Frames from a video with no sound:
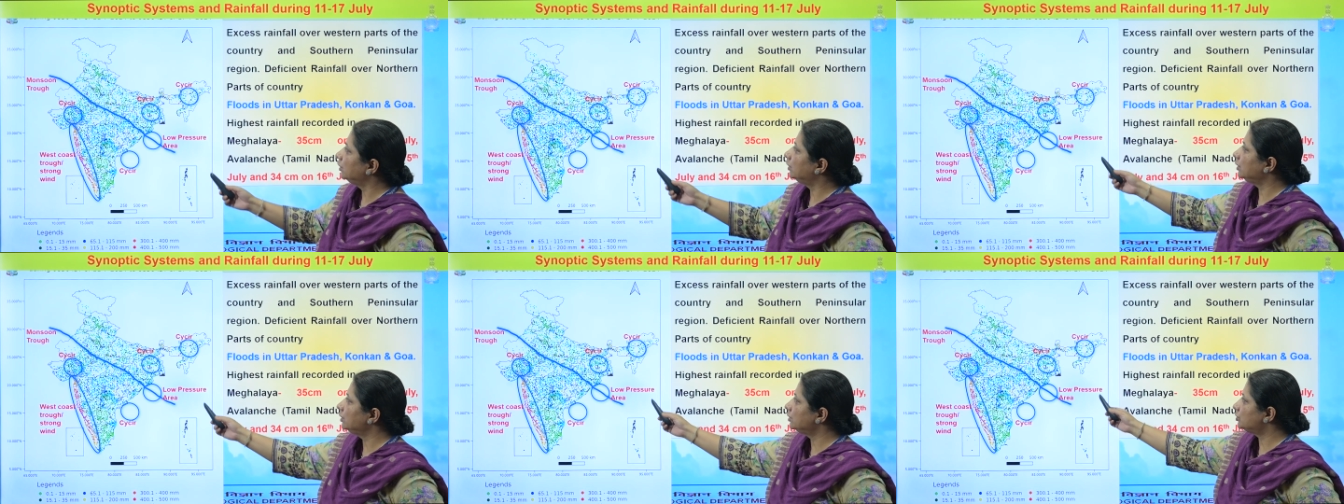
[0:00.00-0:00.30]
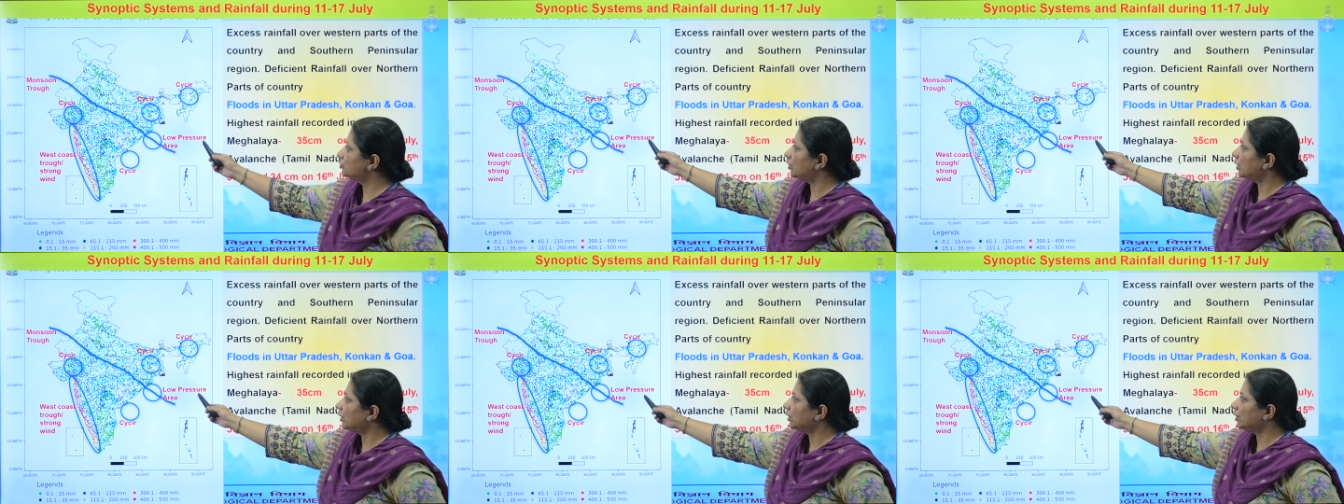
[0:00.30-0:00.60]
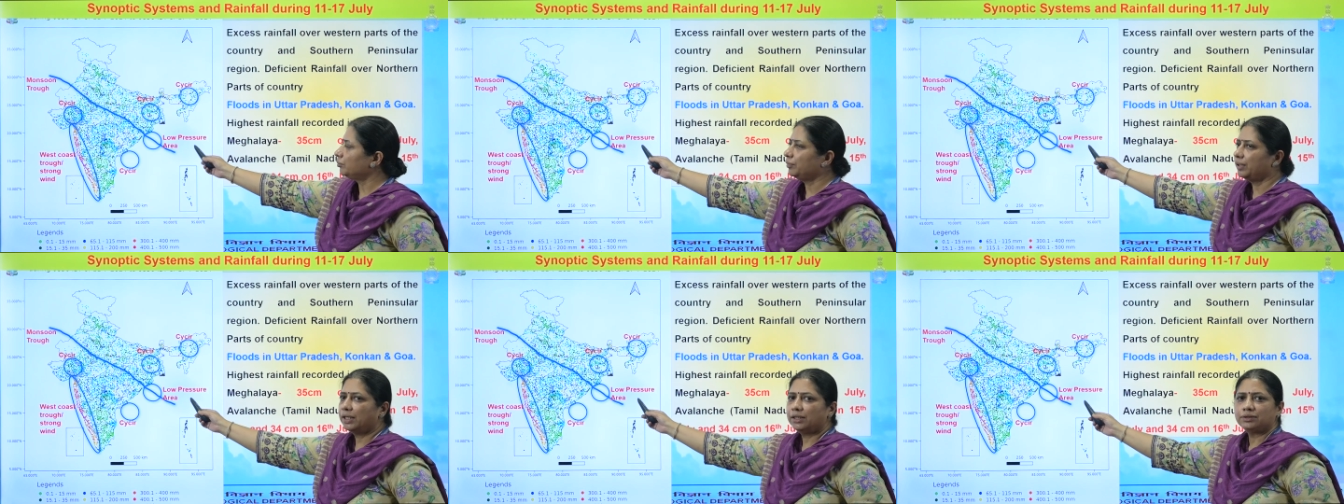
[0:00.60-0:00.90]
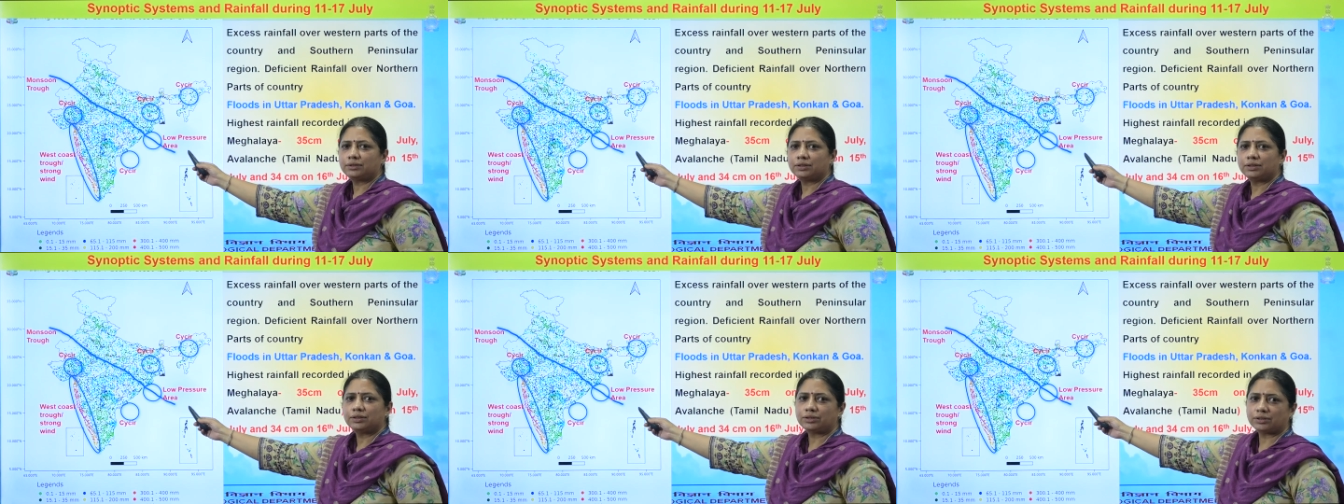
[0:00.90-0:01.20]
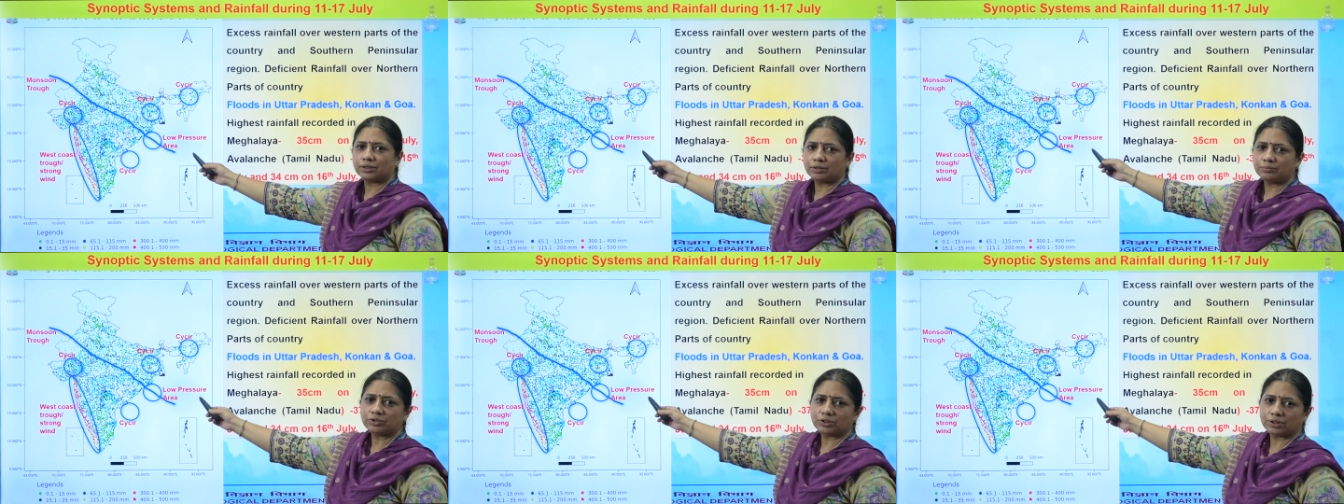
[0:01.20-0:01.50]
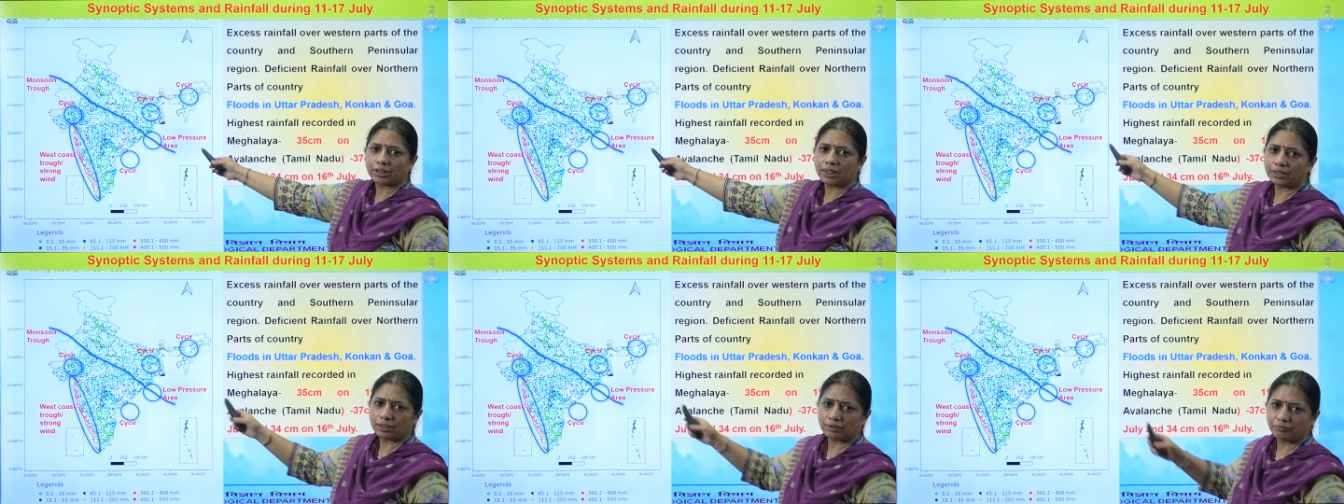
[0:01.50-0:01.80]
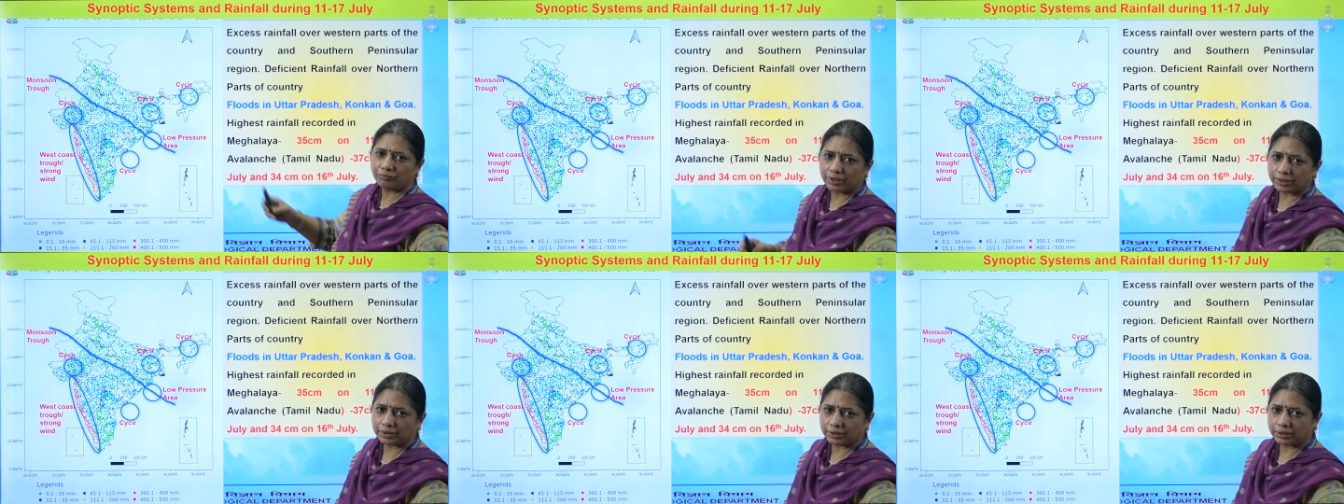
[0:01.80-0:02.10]
these were the main systems that
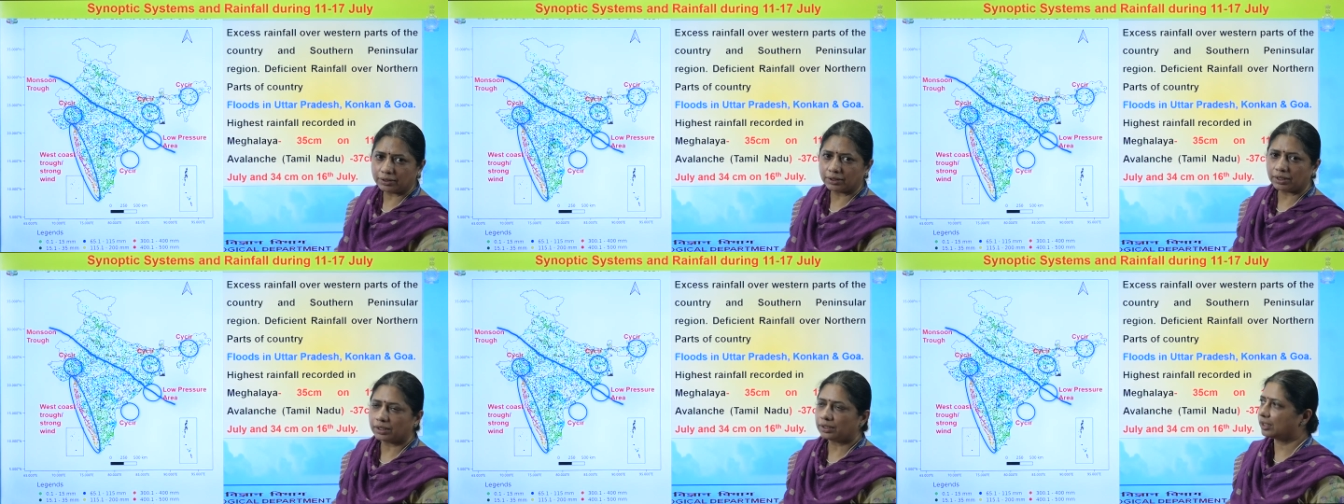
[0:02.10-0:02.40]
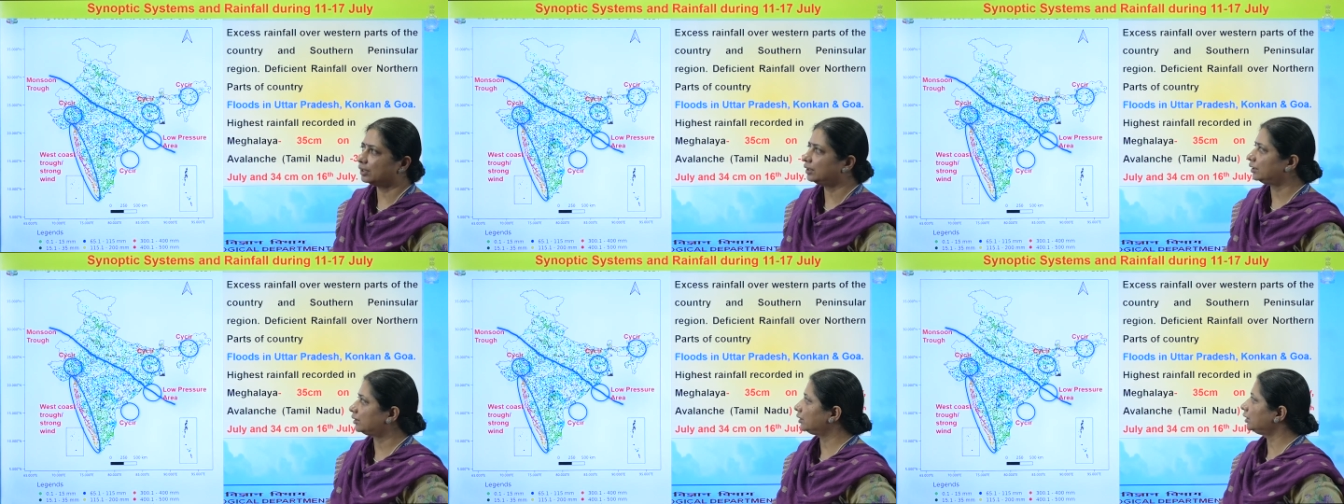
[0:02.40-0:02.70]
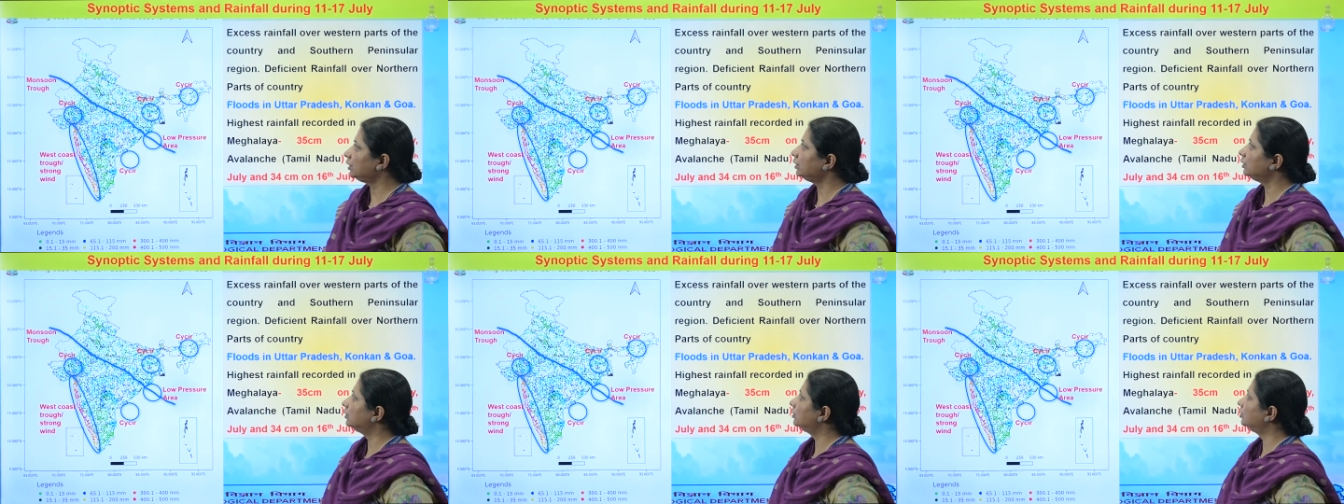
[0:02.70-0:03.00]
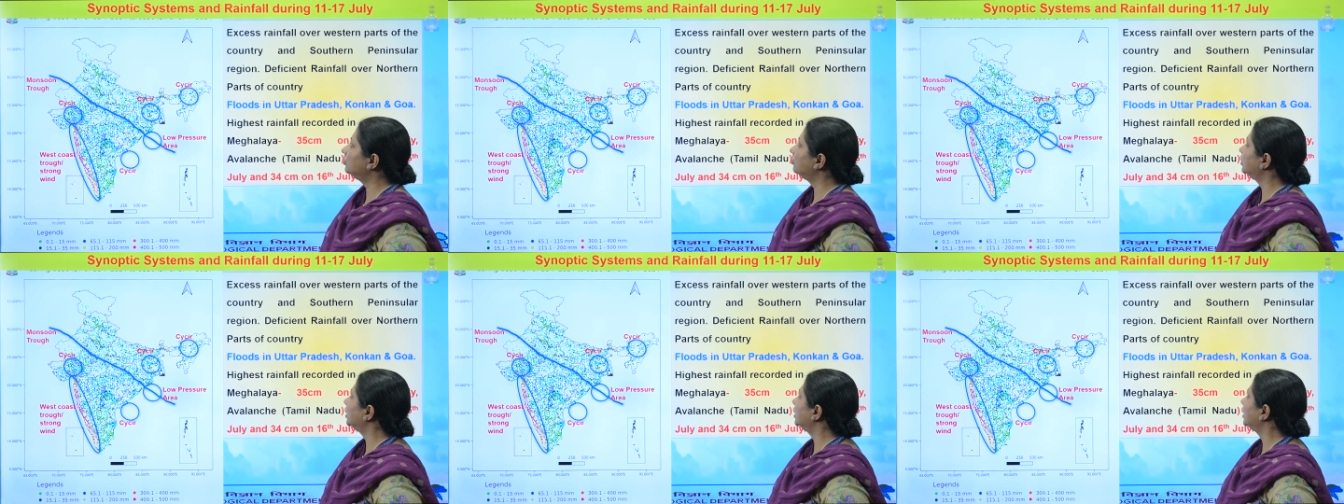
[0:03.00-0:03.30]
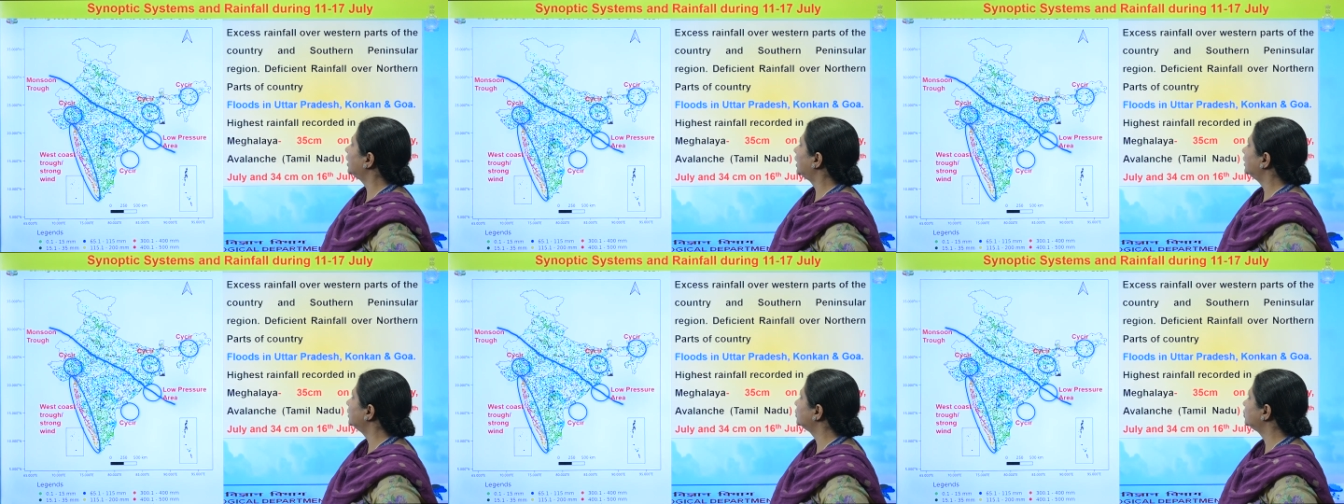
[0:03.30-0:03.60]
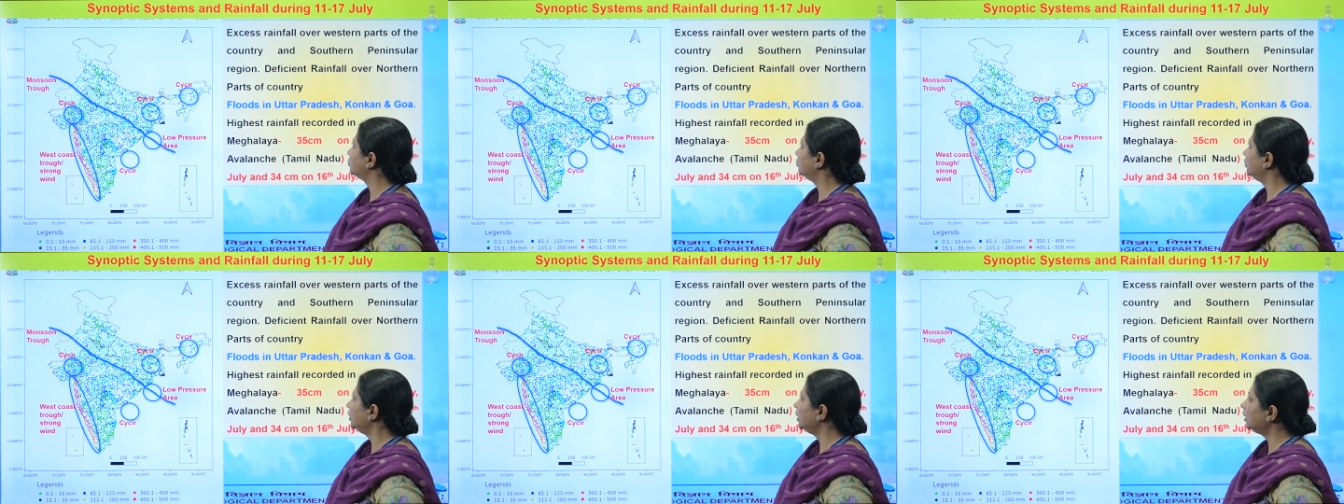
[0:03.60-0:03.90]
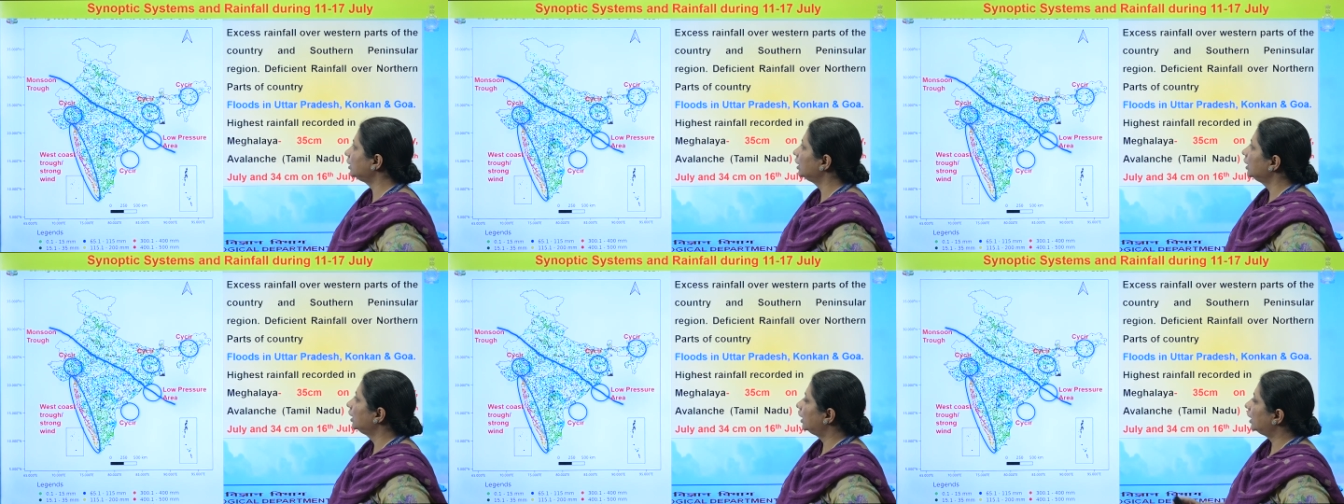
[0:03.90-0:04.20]
affected the country during last
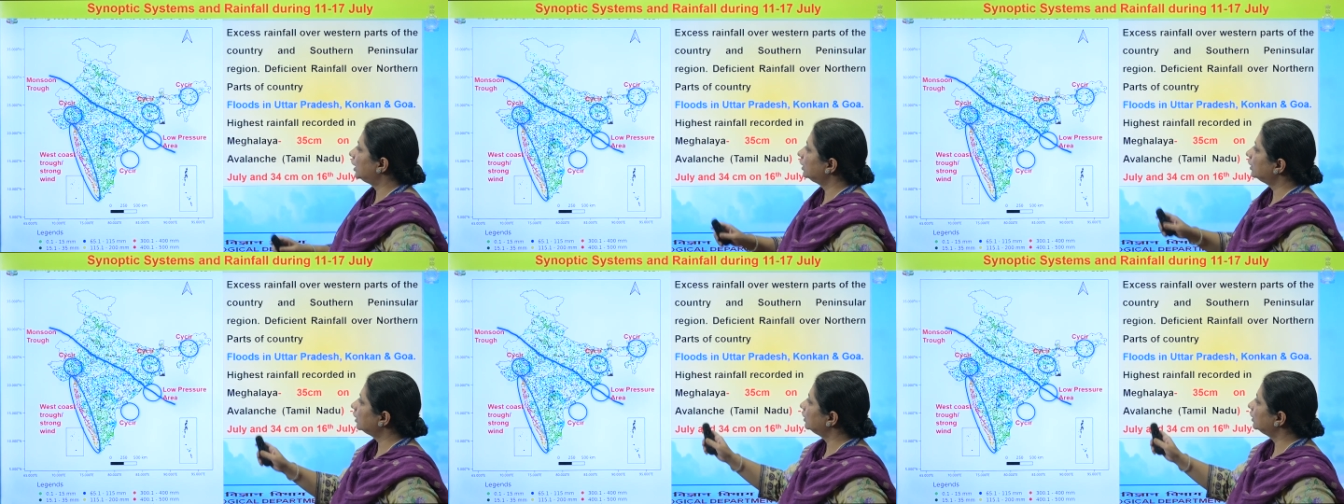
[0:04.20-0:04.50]
week. And